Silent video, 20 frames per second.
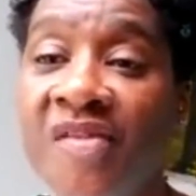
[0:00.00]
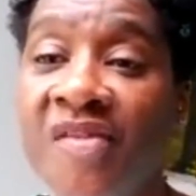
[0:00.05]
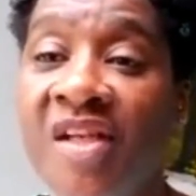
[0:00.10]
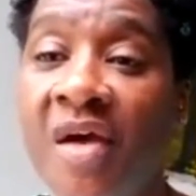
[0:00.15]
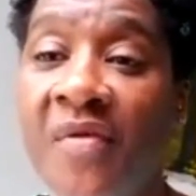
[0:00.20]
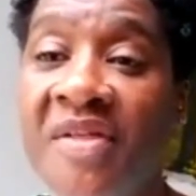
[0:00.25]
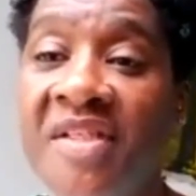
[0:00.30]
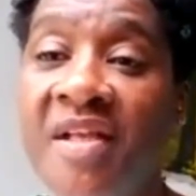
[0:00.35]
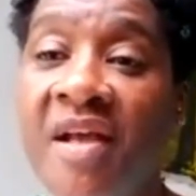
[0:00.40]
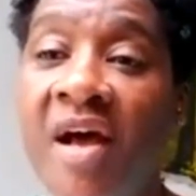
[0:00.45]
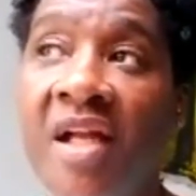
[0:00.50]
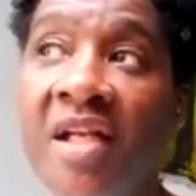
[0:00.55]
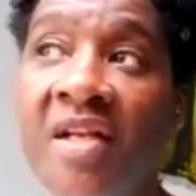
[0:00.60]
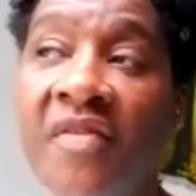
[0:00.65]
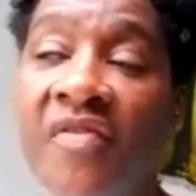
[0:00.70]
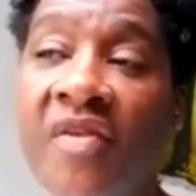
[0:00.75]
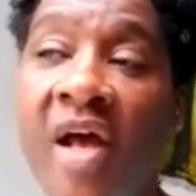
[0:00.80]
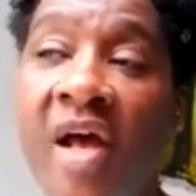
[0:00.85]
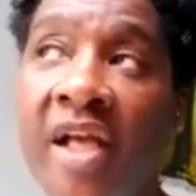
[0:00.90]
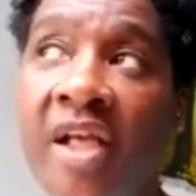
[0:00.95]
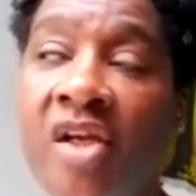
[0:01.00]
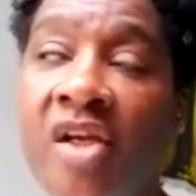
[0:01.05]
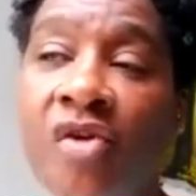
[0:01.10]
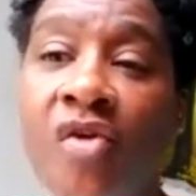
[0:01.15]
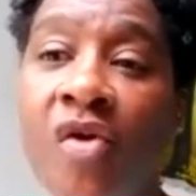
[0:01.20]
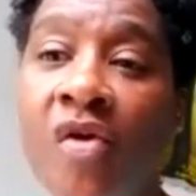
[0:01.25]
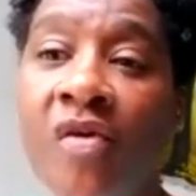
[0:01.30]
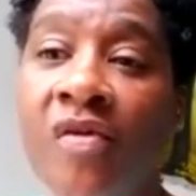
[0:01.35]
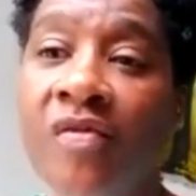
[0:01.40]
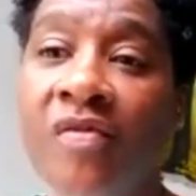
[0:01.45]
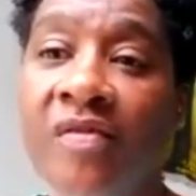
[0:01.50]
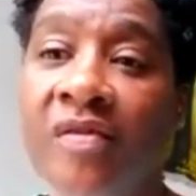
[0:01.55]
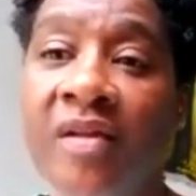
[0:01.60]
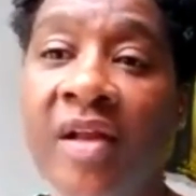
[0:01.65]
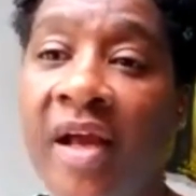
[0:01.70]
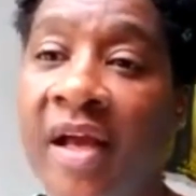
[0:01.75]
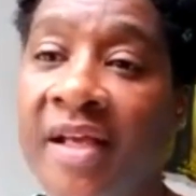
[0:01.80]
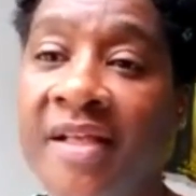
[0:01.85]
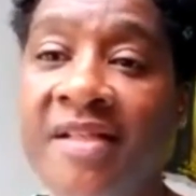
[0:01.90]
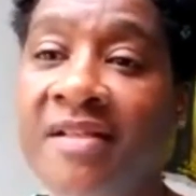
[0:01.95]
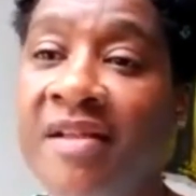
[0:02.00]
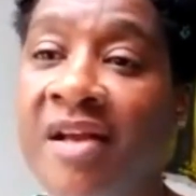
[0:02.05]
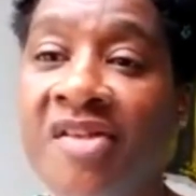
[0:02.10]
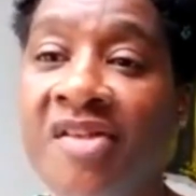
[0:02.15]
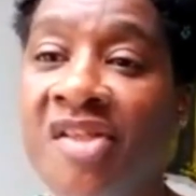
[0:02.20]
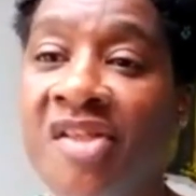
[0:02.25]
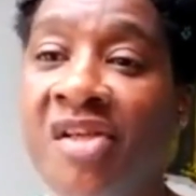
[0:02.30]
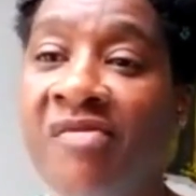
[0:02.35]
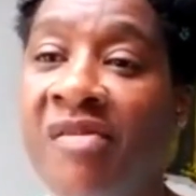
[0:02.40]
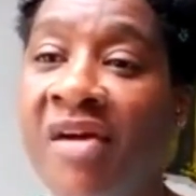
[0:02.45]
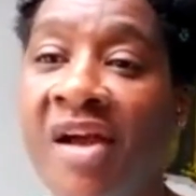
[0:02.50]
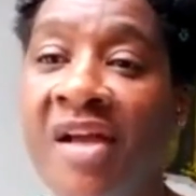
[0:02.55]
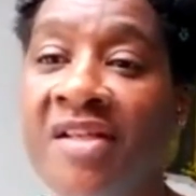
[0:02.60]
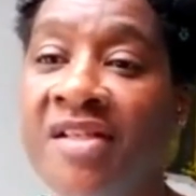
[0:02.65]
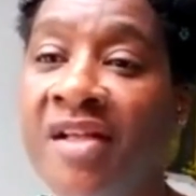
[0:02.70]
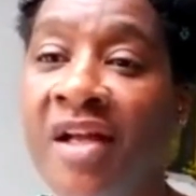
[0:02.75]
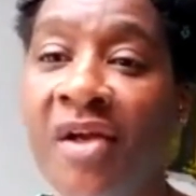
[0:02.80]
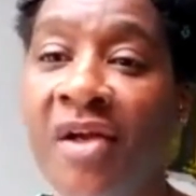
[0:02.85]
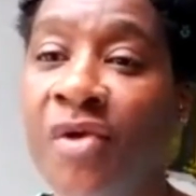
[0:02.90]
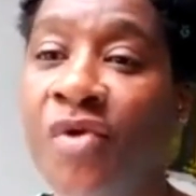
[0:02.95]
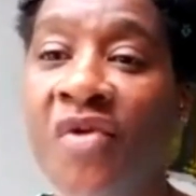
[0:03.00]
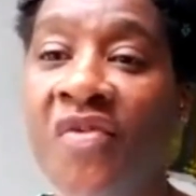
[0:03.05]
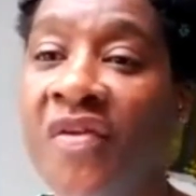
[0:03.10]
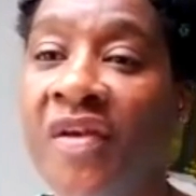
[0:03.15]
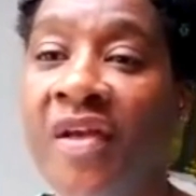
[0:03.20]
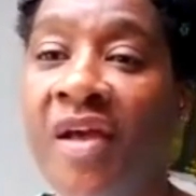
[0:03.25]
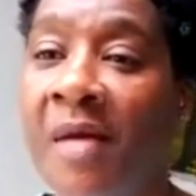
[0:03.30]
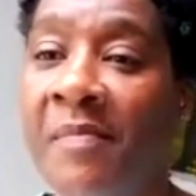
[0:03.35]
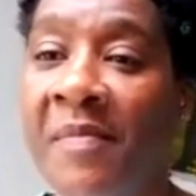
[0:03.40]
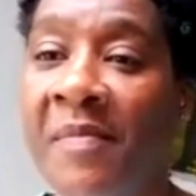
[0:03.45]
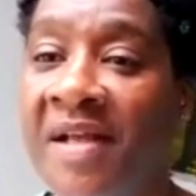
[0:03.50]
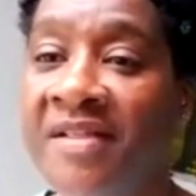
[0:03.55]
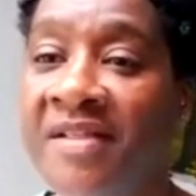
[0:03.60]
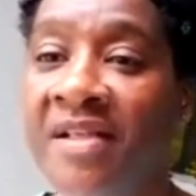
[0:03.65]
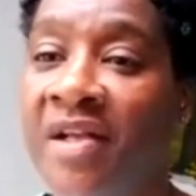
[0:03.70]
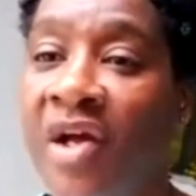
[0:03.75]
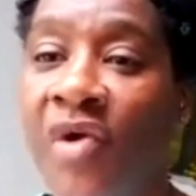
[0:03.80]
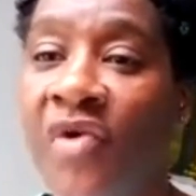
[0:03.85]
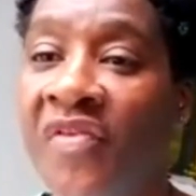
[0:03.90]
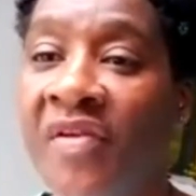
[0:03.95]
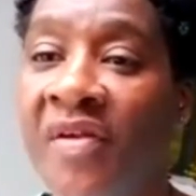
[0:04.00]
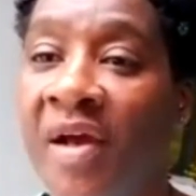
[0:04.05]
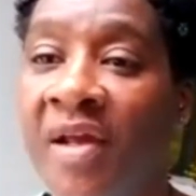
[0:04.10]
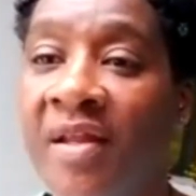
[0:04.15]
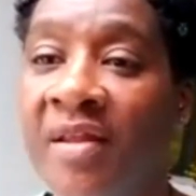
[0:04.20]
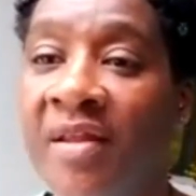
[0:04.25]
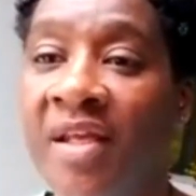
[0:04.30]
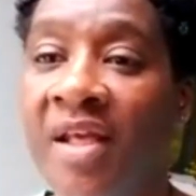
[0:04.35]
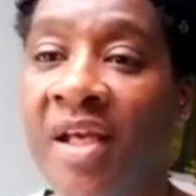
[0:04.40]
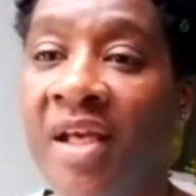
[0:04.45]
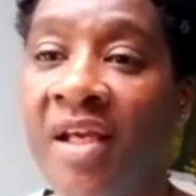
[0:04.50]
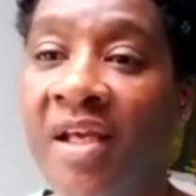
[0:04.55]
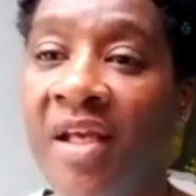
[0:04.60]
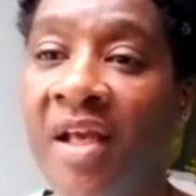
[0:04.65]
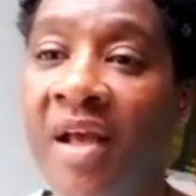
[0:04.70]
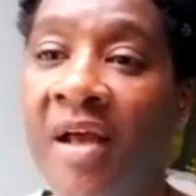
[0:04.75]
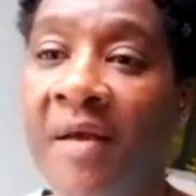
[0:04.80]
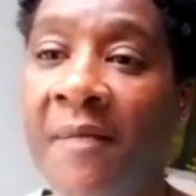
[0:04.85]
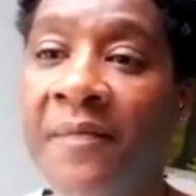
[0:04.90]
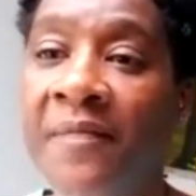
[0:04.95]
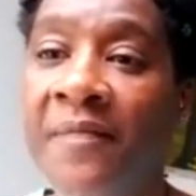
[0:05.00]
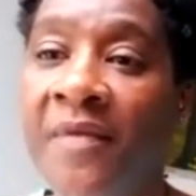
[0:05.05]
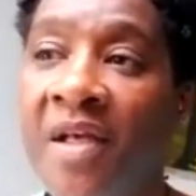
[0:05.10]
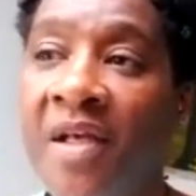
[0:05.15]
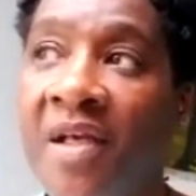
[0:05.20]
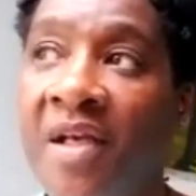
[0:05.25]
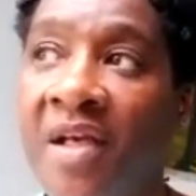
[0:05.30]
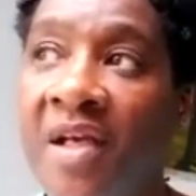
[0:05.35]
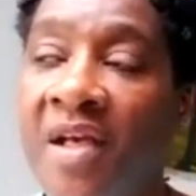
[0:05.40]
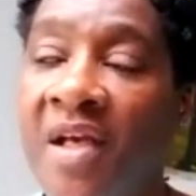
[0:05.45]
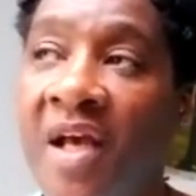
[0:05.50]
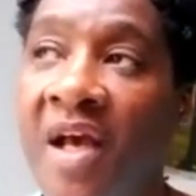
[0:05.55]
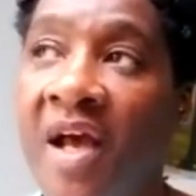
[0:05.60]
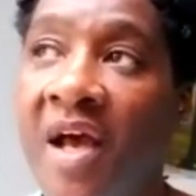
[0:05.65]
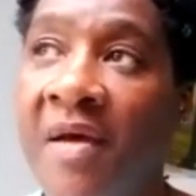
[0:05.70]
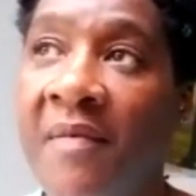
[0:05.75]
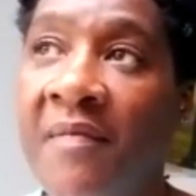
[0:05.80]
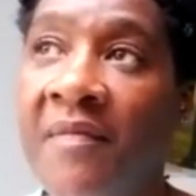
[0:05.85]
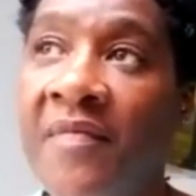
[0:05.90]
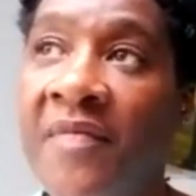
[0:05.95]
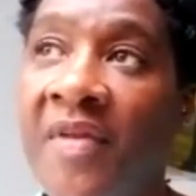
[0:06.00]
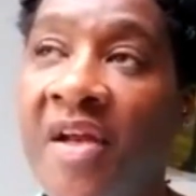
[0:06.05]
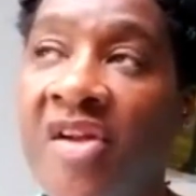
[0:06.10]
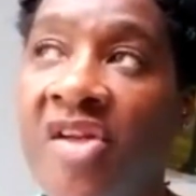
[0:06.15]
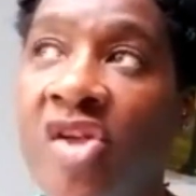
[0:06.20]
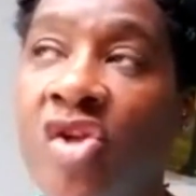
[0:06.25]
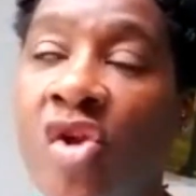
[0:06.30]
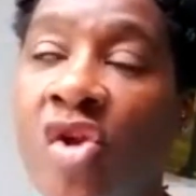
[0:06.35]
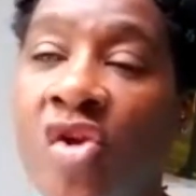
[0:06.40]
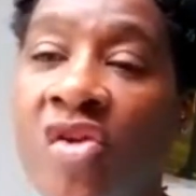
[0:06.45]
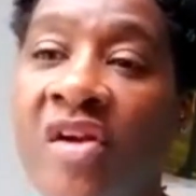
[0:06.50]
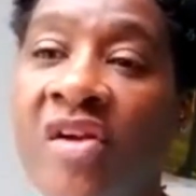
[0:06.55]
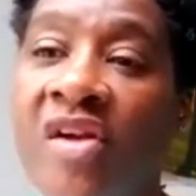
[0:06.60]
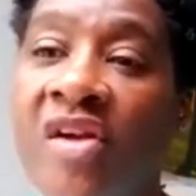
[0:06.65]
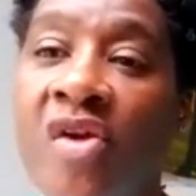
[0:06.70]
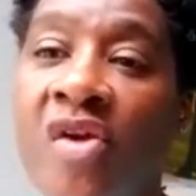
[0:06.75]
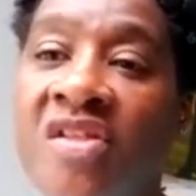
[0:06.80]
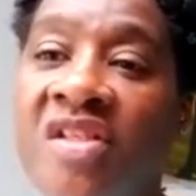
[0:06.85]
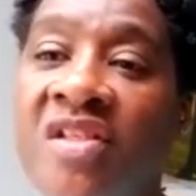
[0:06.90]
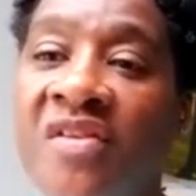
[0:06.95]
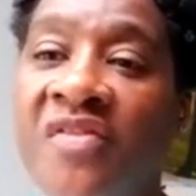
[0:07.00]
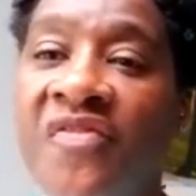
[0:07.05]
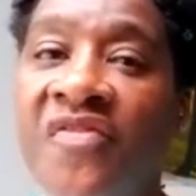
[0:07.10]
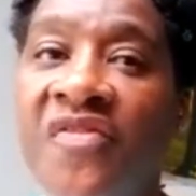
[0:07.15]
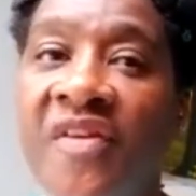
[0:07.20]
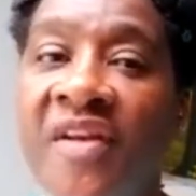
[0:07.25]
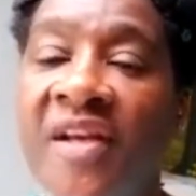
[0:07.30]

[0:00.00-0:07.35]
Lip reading: So it's kind of like you're not like stars in your eyes, like who have you come as an overnight thing. There are lots of